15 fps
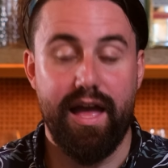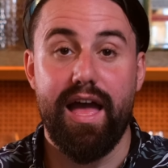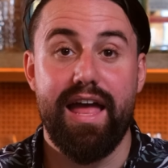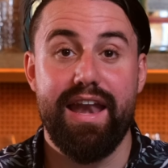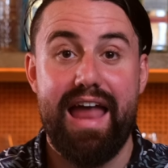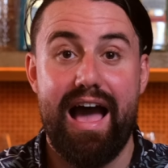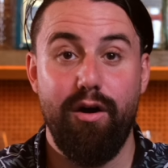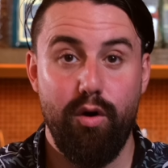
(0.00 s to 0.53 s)

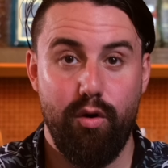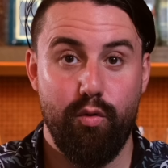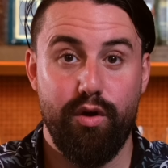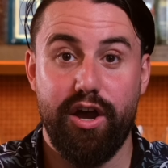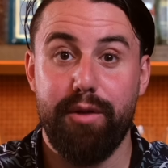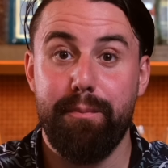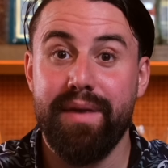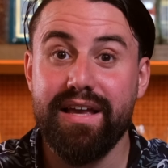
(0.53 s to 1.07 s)
Now we're
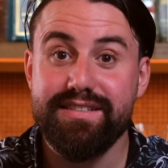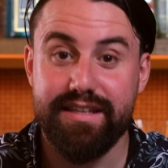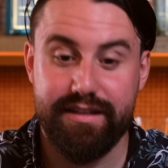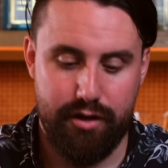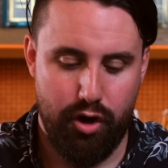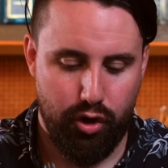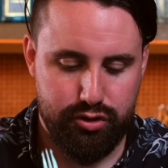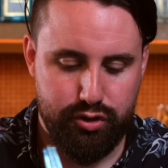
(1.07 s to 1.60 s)
gonna mix it
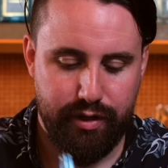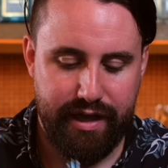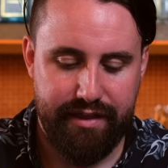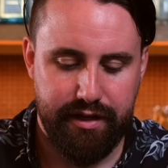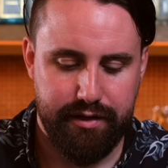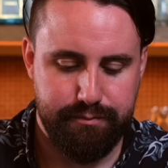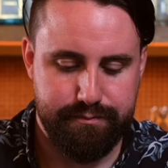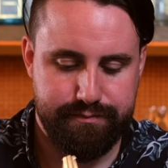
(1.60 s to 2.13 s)
all
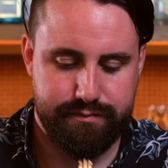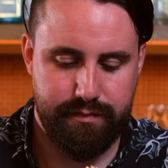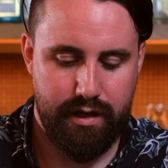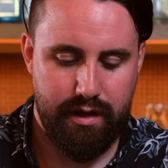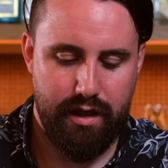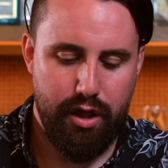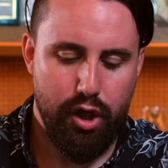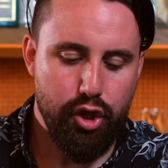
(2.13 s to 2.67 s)
together.
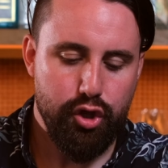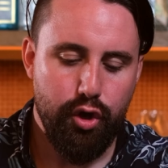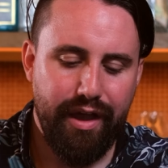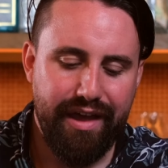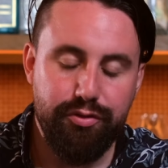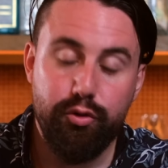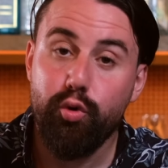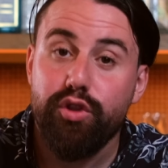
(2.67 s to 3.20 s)
You
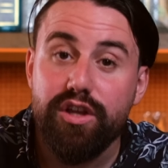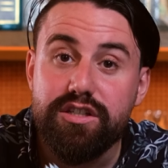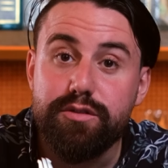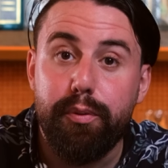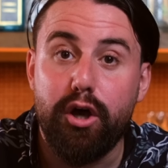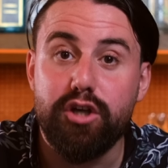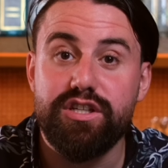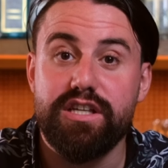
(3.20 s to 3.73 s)
can do this
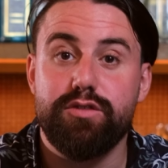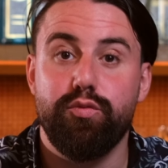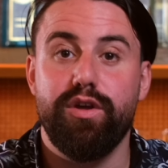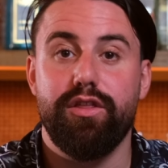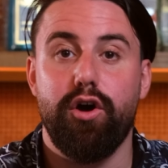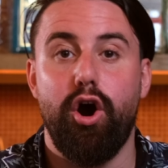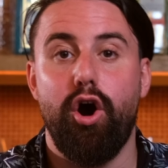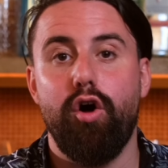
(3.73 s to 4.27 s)
process with
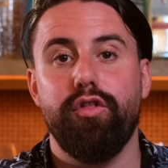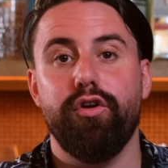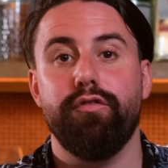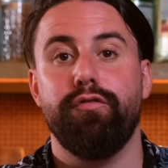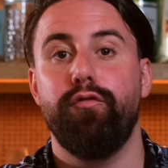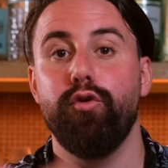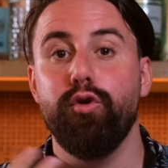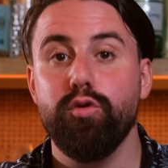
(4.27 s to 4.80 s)
other
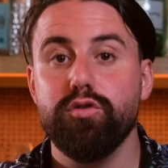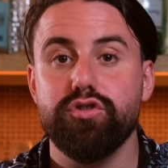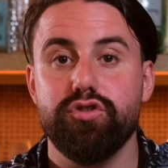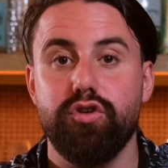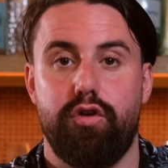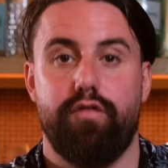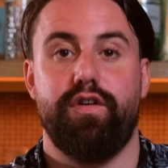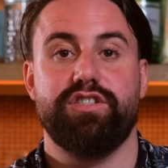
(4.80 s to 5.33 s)
fruits
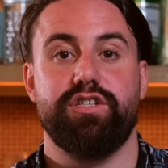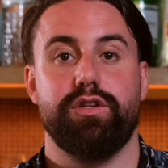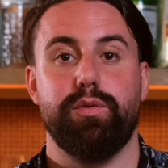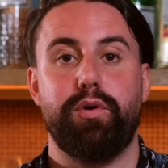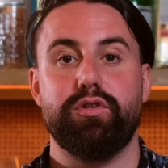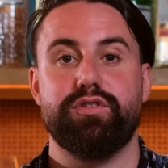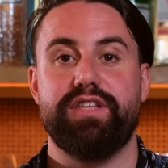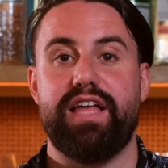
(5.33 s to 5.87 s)
or
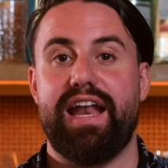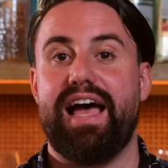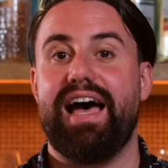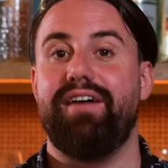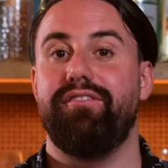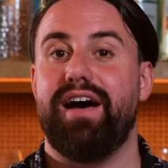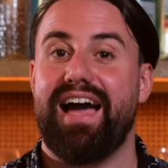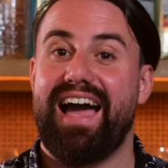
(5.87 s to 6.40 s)
vegetables that have
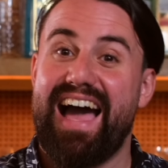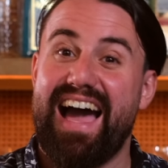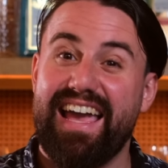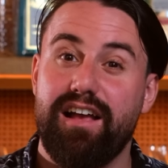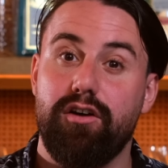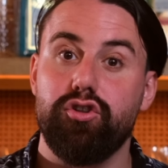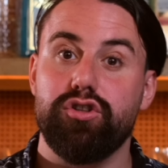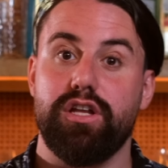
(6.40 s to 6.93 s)
a high
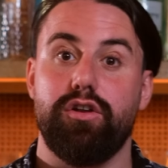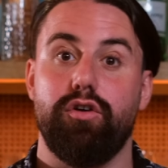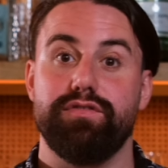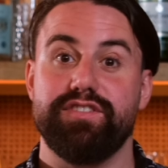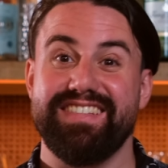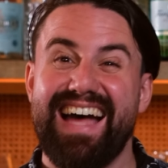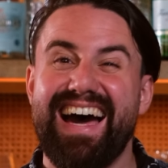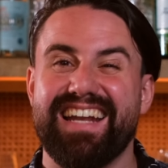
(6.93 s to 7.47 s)
content of
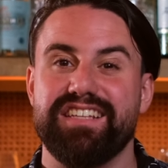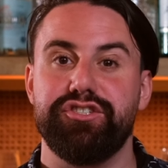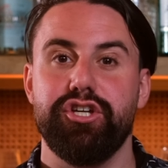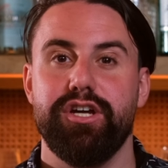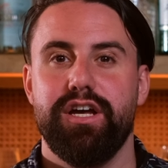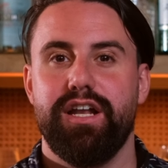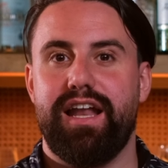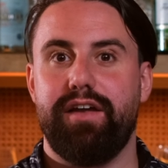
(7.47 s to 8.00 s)
starch,
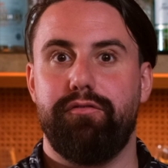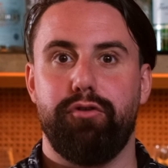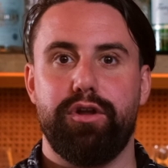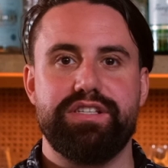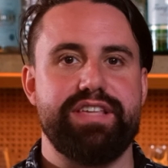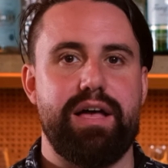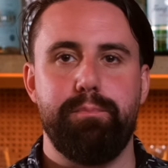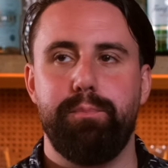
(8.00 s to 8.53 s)
like for
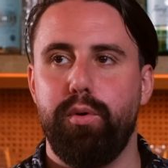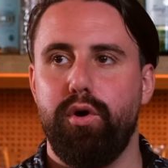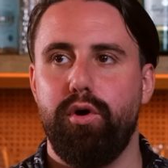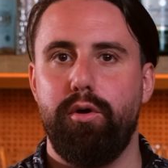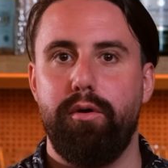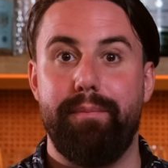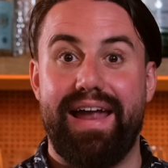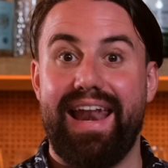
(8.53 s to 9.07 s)

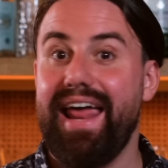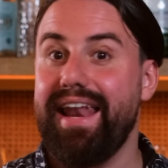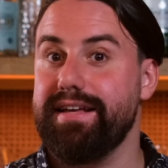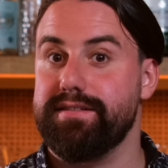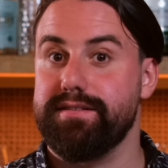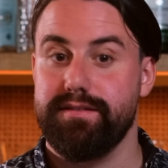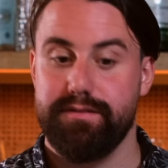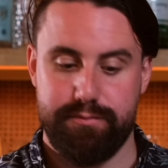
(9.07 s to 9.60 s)
example,
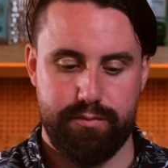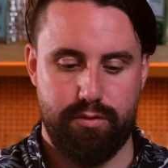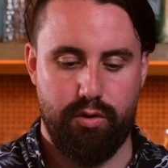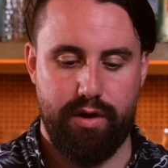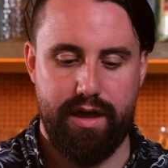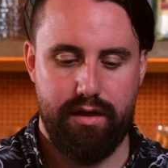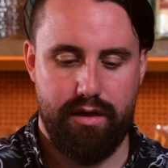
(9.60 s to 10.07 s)
bananas, okay?